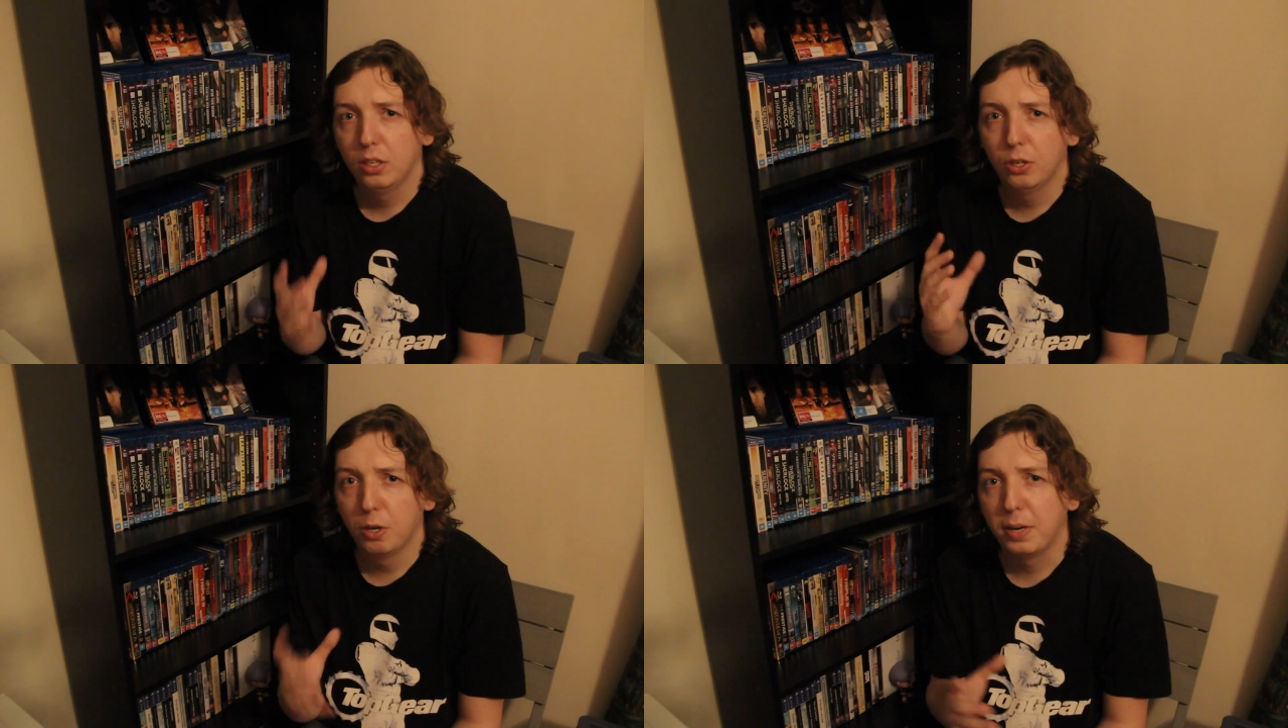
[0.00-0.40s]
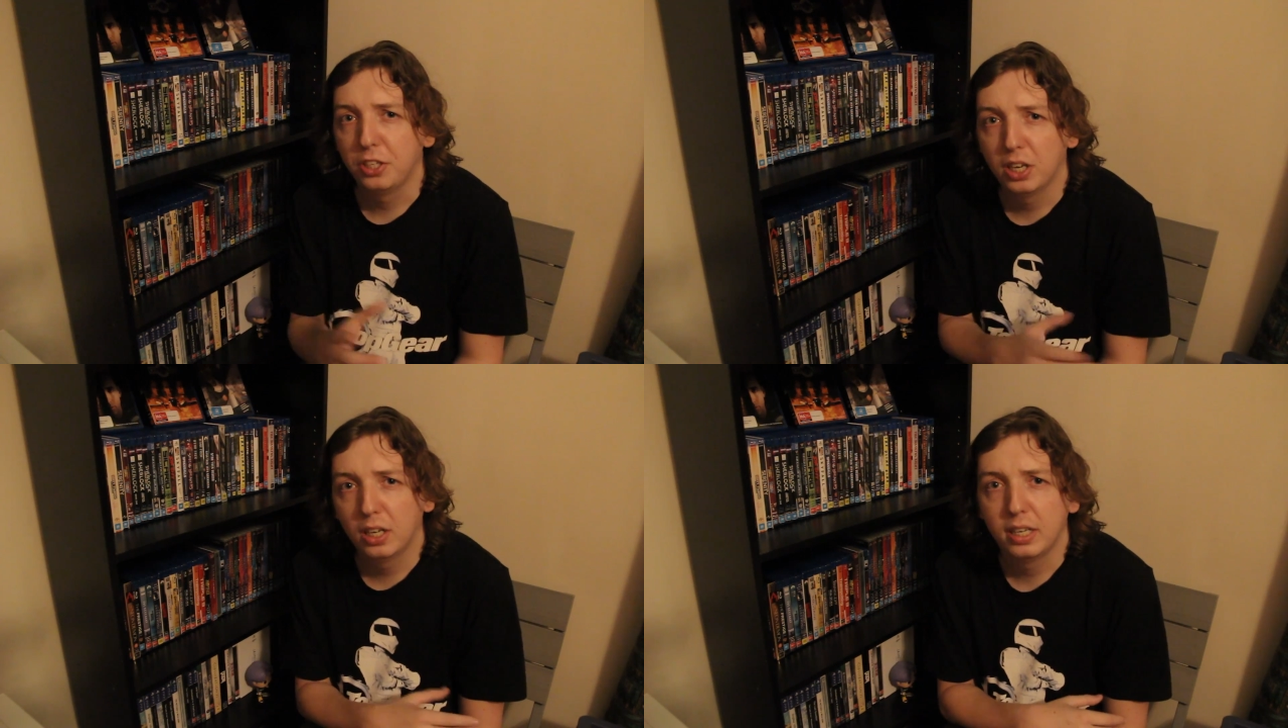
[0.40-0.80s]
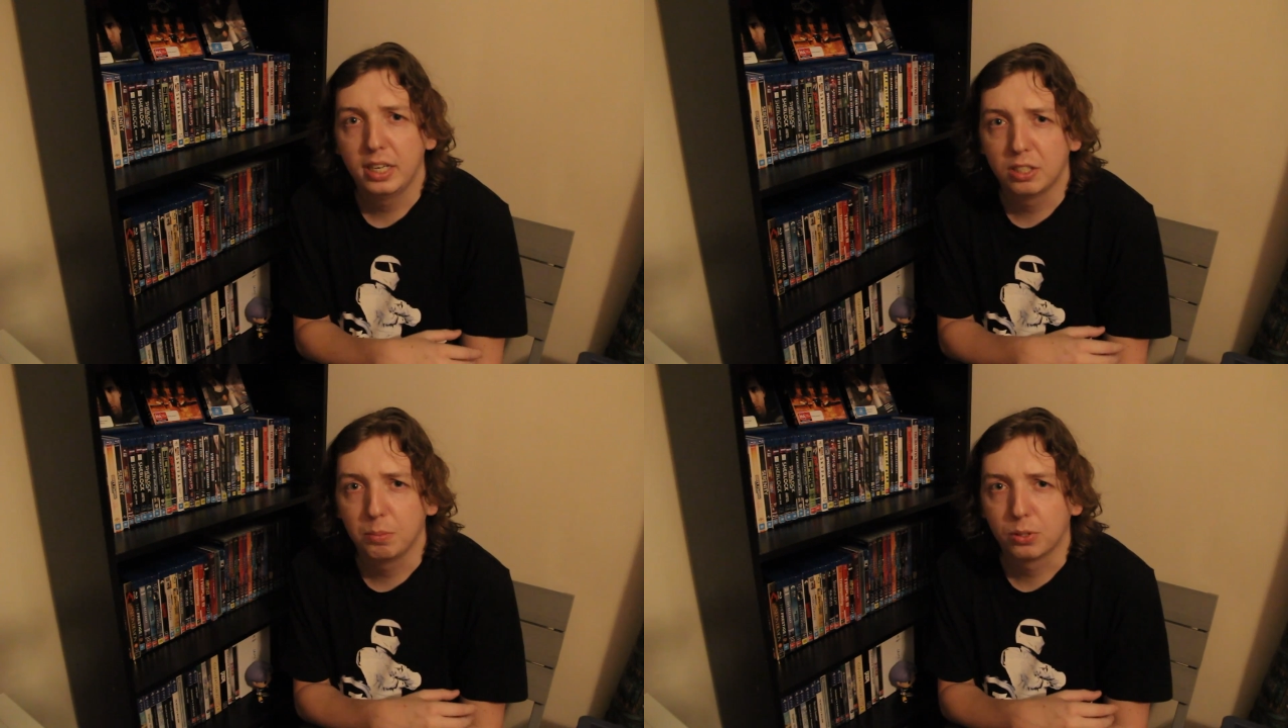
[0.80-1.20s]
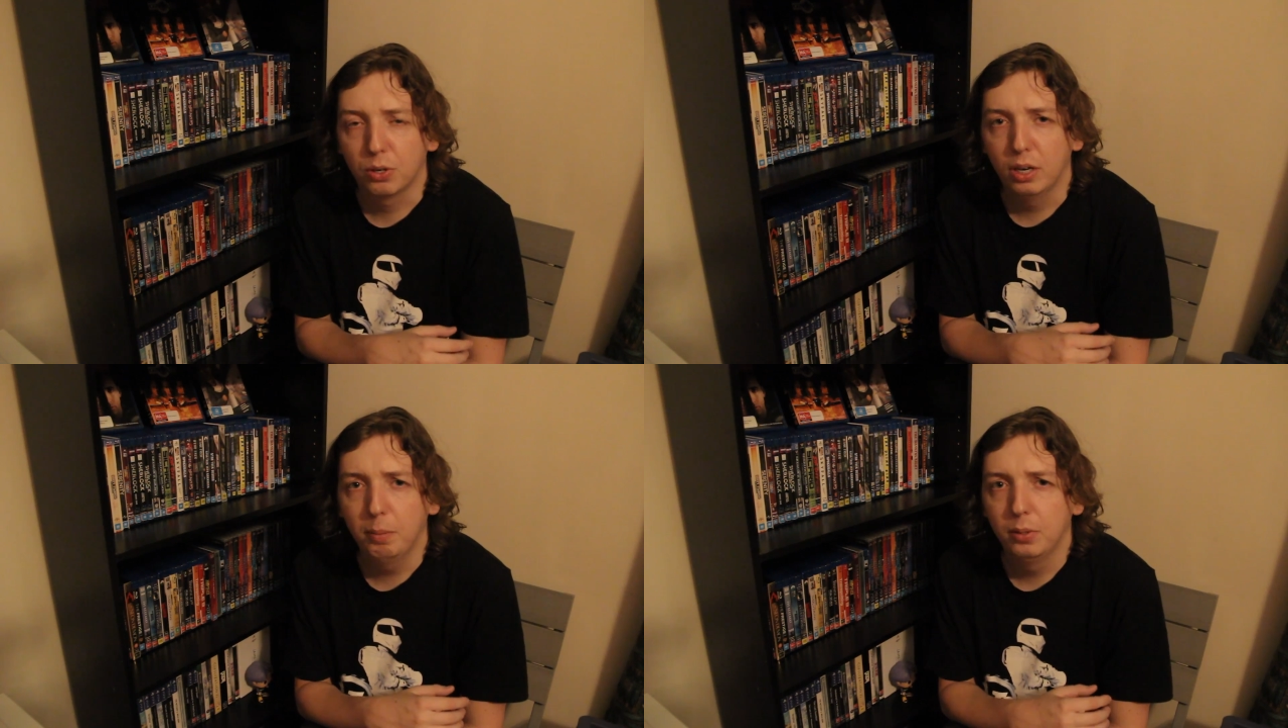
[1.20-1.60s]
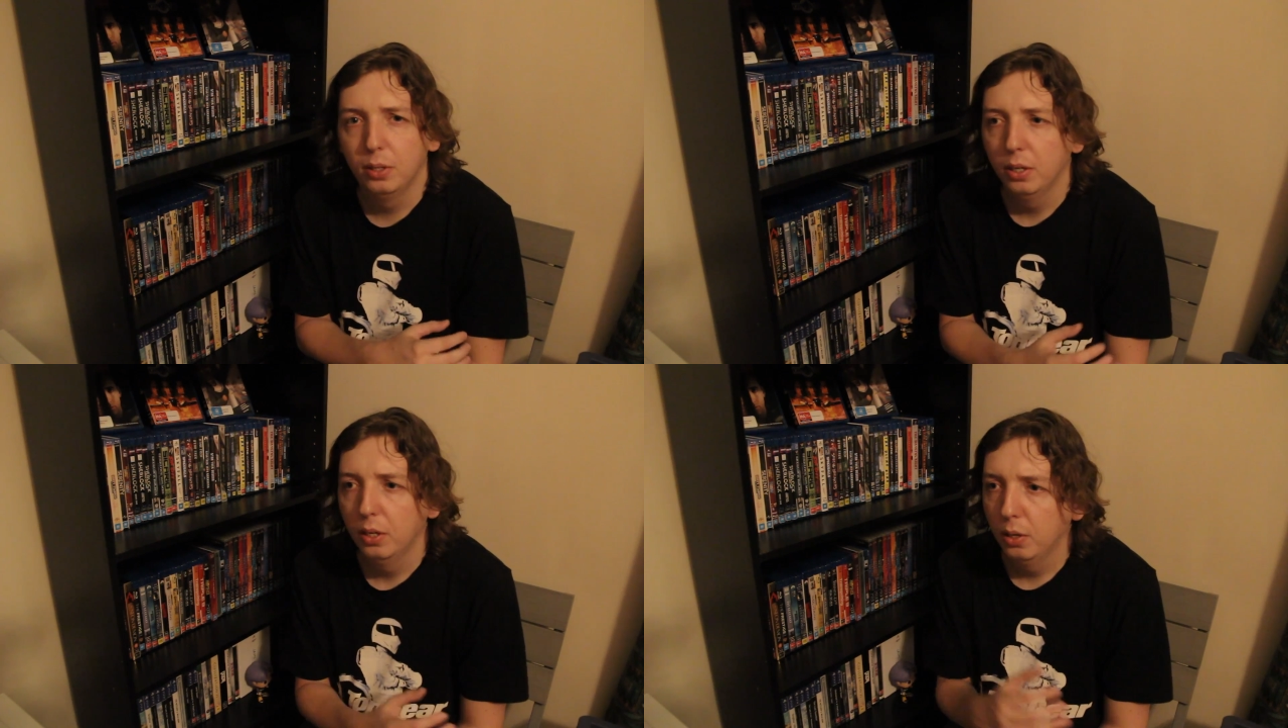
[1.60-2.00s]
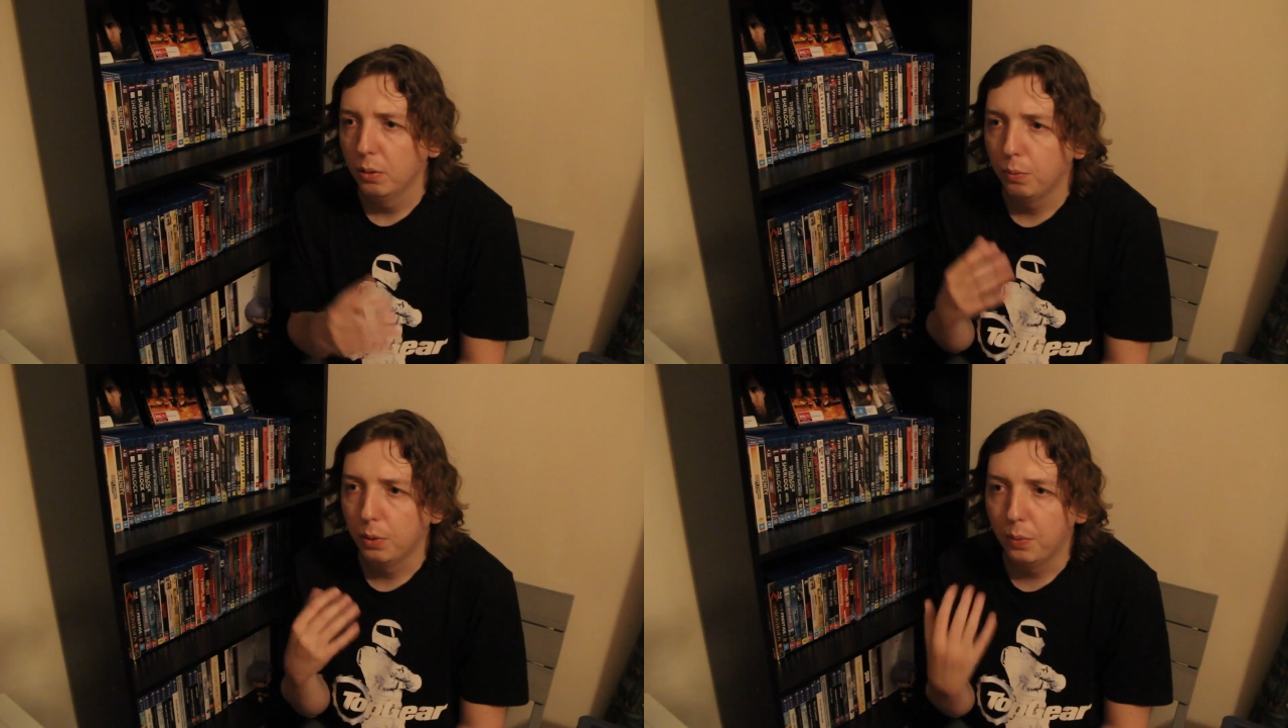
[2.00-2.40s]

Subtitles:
go to my channel and hit subscribe. We're